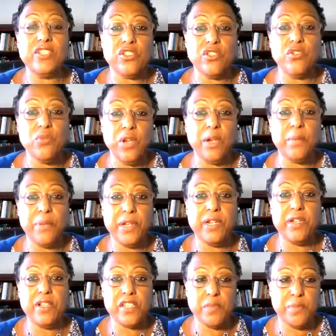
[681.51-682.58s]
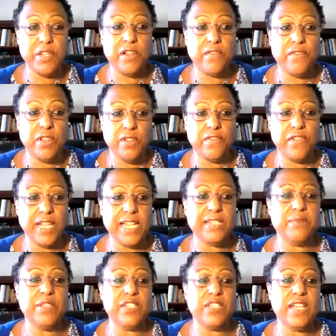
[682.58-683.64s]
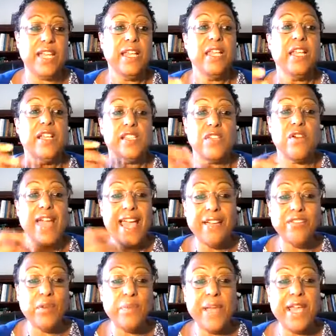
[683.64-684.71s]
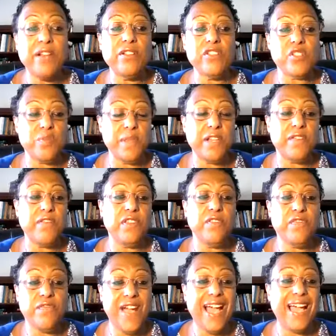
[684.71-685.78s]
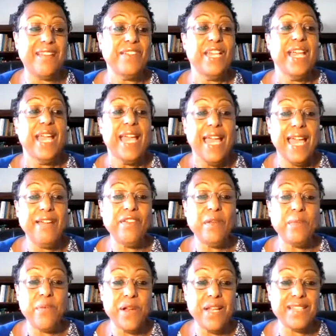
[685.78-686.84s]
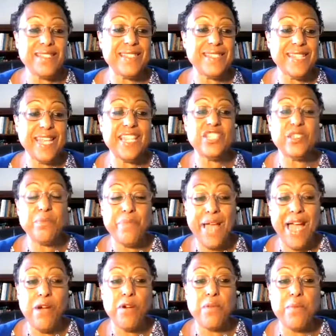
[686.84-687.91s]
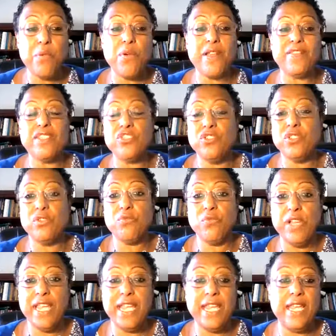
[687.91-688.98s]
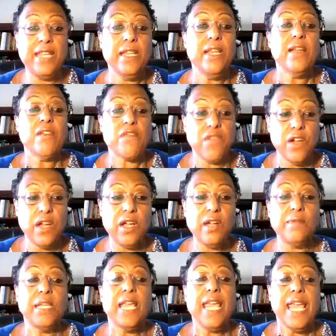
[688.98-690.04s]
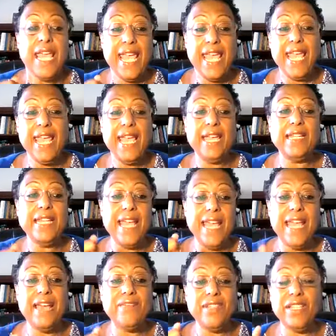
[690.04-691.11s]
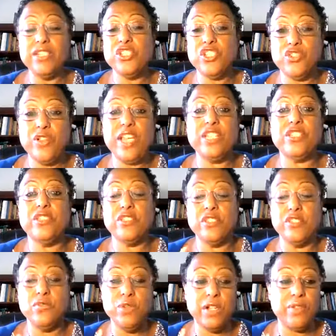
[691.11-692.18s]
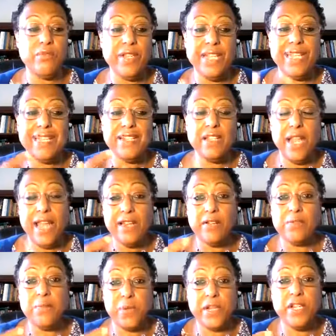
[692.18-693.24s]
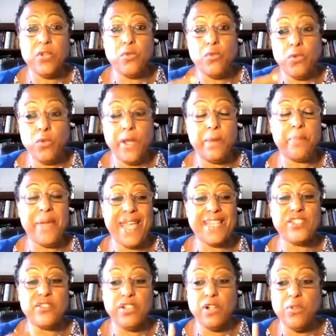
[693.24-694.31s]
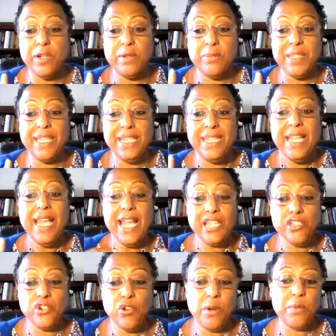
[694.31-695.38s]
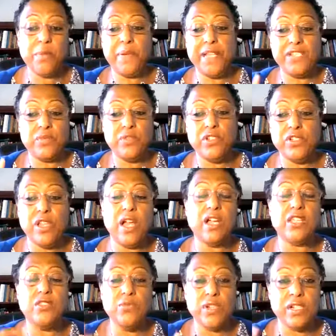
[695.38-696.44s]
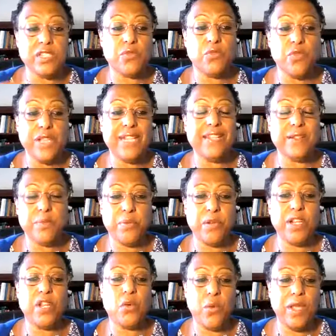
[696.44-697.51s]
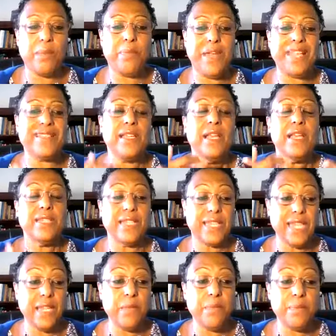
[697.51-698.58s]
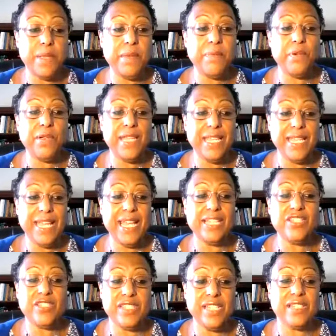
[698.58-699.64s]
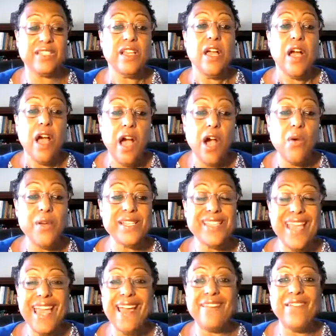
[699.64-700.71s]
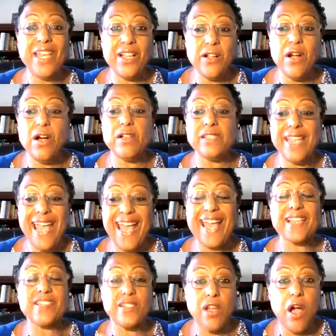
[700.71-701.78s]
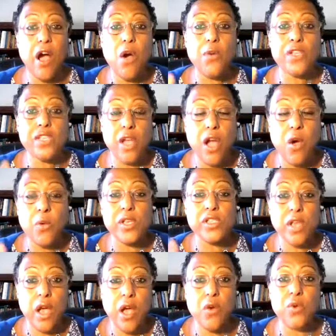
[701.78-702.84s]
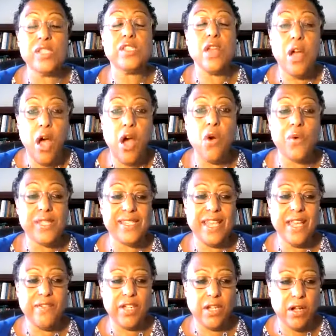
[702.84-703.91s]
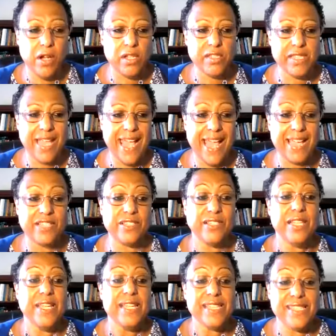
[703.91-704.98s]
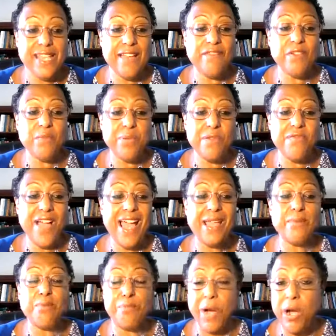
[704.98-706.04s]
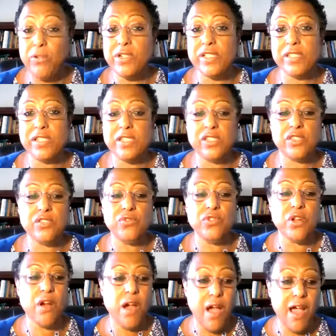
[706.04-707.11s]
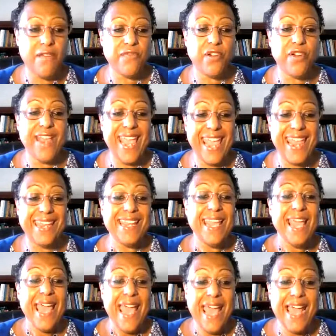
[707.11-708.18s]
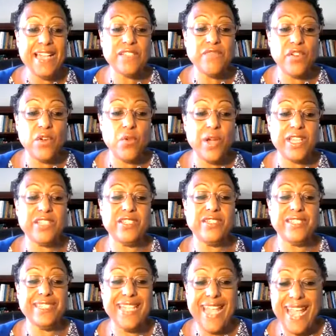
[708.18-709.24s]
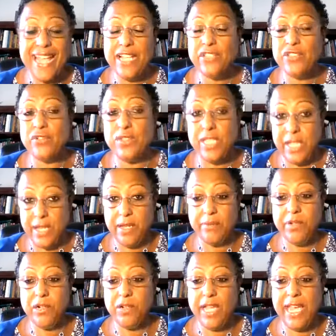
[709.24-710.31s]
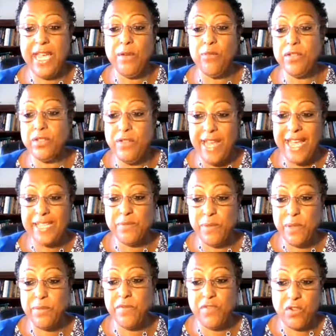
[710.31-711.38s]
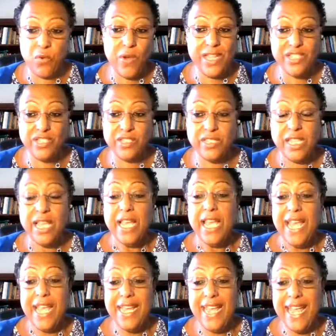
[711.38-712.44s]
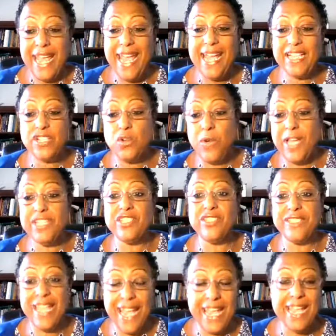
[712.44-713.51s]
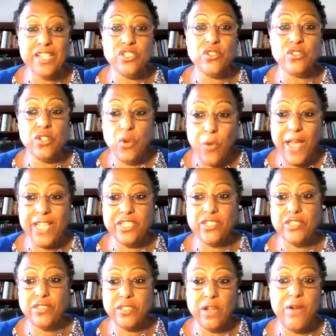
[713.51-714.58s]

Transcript: So you want to put it on speaker view. I forgot to mention that. So have your panel on speaker view. 5, have a presentation PowerPoint that you can read from and have illustrations. So you want to read at a pretty quick pace. You don't want to be at your normal pace when you talk. You want to read at a pretty quick pace to keep people engaged. 6, always have a call to action. Always, always, always, always have a call to action. 7, provide bonuses to your offer. 8, ask for questions and answer them. Okay, when you ask people for questions and they ask questions, answer the questions.